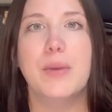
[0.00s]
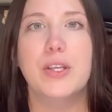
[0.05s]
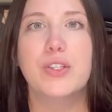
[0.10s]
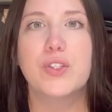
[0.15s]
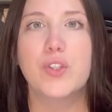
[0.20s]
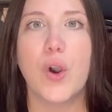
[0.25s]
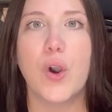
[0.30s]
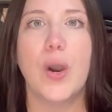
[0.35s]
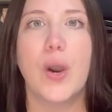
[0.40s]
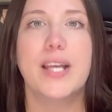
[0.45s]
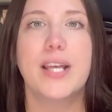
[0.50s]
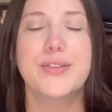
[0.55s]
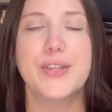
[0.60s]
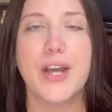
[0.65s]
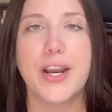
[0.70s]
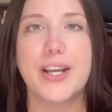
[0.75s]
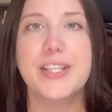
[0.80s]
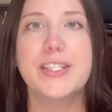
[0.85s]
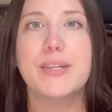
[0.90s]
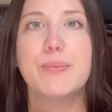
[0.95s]
So as
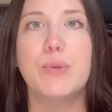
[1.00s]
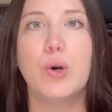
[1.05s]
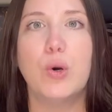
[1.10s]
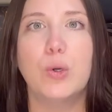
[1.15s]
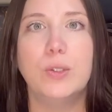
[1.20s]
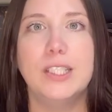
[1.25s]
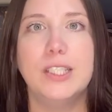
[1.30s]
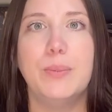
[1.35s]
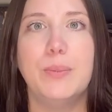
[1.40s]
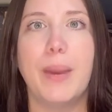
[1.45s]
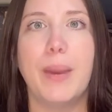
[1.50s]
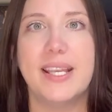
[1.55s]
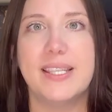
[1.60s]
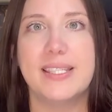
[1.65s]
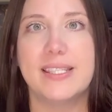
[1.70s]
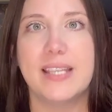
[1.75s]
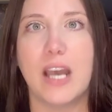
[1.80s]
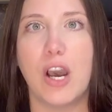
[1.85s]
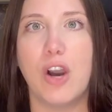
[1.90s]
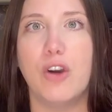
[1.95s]
long as I'm holding
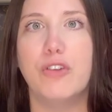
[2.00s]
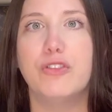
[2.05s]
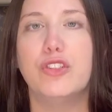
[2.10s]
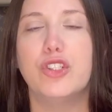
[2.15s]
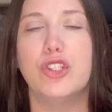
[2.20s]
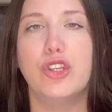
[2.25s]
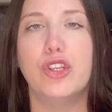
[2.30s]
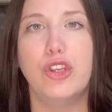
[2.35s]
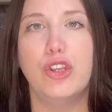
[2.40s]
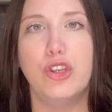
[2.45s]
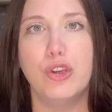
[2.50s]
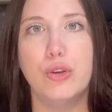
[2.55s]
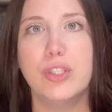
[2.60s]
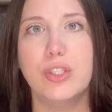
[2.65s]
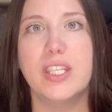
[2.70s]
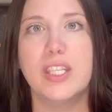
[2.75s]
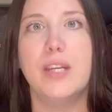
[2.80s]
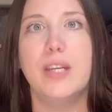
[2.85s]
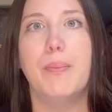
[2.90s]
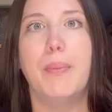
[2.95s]
myself to
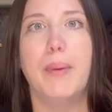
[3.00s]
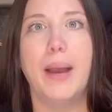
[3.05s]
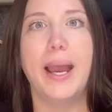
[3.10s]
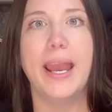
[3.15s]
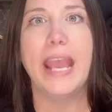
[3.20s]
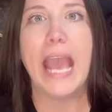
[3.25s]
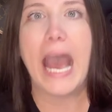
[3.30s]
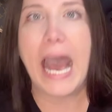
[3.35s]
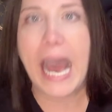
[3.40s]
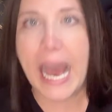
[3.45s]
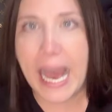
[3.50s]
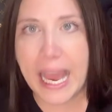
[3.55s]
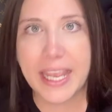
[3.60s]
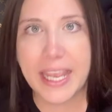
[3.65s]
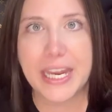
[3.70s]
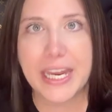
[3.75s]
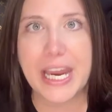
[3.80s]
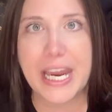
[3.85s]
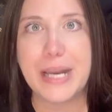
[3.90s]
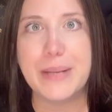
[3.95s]
using my
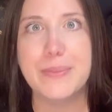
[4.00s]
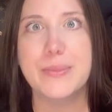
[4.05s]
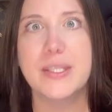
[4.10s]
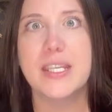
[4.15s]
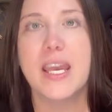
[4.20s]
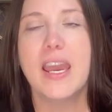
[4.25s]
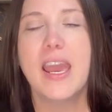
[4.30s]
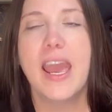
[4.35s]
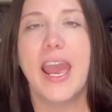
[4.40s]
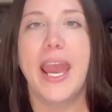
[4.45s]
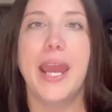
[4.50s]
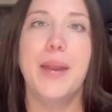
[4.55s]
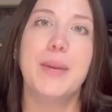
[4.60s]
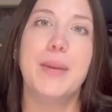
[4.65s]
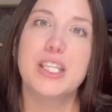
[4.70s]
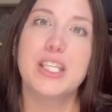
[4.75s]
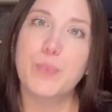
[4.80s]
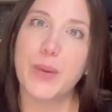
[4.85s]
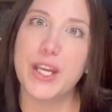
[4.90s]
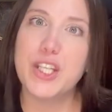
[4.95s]
items, and
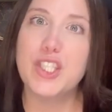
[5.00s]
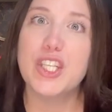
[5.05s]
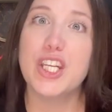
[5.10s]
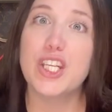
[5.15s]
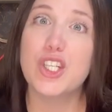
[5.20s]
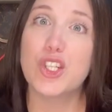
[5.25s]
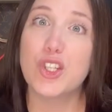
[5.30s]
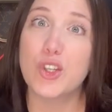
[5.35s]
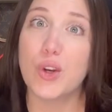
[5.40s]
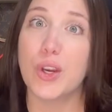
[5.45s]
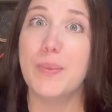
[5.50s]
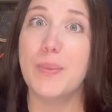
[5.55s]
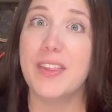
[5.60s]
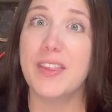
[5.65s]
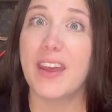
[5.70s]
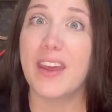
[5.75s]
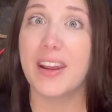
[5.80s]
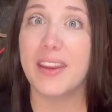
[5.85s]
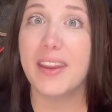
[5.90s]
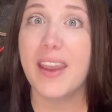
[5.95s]
my spreadsheet is showing
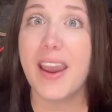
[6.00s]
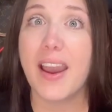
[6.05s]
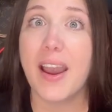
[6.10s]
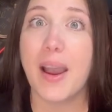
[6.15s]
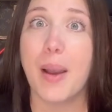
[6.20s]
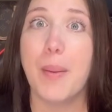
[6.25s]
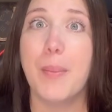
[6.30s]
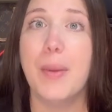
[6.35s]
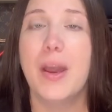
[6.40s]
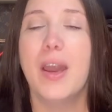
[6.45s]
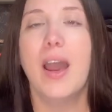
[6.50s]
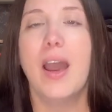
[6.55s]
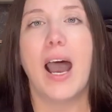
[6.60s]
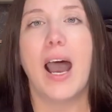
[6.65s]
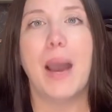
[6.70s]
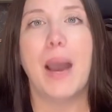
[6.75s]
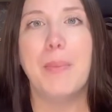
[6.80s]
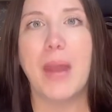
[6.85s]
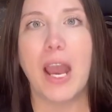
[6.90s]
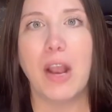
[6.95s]
me that I am,
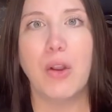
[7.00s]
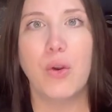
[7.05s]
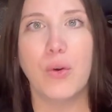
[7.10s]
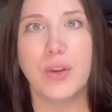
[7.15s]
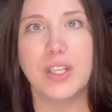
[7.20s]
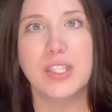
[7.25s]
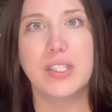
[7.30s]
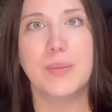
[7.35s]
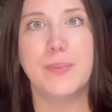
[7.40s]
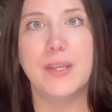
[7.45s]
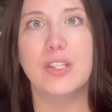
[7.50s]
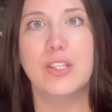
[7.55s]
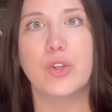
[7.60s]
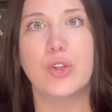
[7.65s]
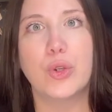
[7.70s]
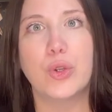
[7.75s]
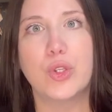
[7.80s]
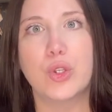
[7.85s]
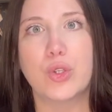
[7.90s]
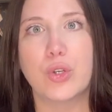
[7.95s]
I'm not going to be
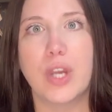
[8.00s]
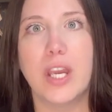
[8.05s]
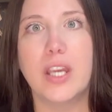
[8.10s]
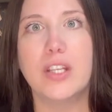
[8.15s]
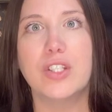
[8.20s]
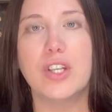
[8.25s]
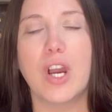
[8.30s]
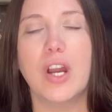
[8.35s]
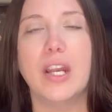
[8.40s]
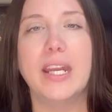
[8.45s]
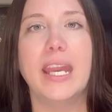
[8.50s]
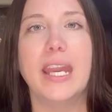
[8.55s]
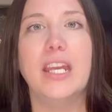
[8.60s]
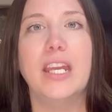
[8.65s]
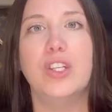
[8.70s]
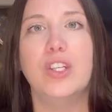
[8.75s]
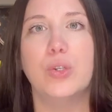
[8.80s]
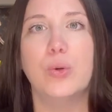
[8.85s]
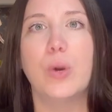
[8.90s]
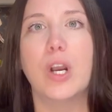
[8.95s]
so strict on
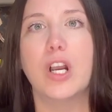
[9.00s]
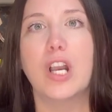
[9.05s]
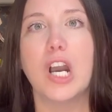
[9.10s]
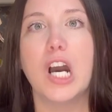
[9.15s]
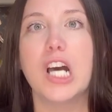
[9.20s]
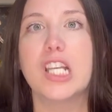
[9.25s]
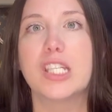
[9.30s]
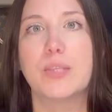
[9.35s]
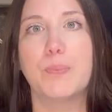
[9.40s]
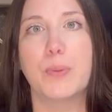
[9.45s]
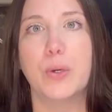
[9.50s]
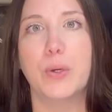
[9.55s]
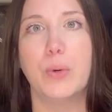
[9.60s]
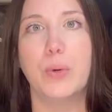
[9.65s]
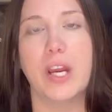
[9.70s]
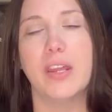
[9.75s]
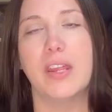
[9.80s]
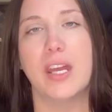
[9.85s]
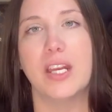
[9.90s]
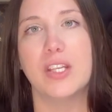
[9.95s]
getting to a cost per
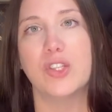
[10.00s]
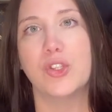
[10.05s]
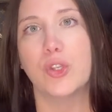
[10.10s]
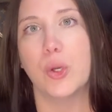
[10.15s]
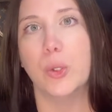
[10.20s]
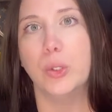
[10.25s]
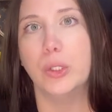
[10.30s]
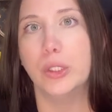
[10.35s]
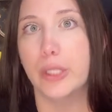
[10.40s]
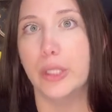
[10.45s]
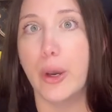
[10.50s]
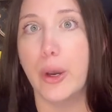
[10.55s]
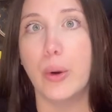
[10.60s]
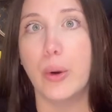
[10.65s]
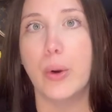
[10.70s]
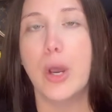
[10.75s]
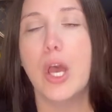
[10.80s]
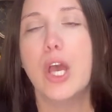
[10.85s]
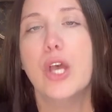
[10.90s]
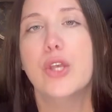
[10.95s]
wear that is so
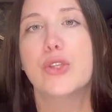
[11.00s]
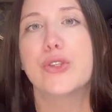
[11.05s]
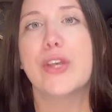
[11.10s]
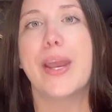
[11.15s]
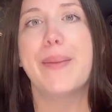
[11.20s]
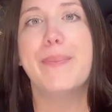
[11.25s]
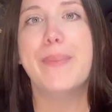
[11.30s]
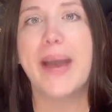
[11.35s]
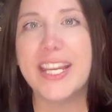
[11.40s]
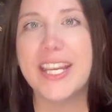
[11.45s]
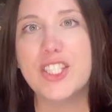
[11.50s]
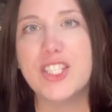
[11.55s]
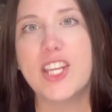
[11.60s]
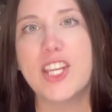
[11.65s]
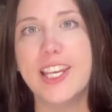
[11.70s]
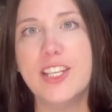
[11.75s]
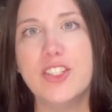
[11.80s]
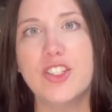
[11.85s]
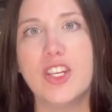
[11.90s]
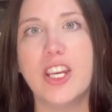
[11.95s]
low. So I might
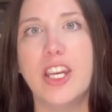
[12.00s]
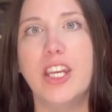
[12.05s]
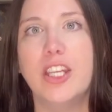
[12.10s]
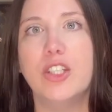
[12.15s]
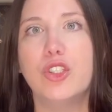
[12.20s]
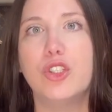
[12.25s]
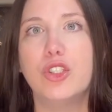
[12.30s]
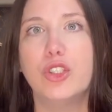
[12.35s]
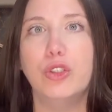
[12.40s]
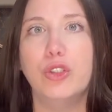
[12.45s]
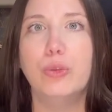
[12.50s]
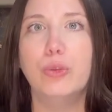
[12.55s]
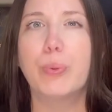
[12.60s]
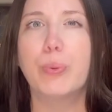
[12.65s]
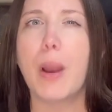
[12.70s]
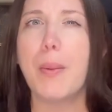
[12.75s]
change it to